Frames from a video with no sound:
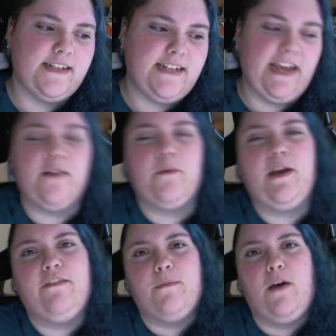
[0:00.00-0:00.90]
take
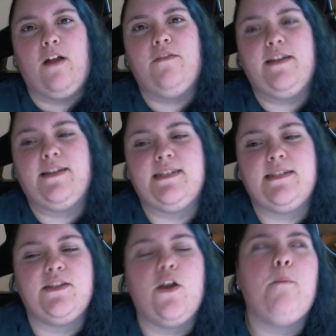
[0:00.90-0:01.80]
away from all of this
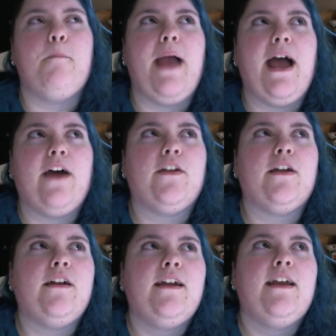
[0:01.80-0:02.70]
is, no matter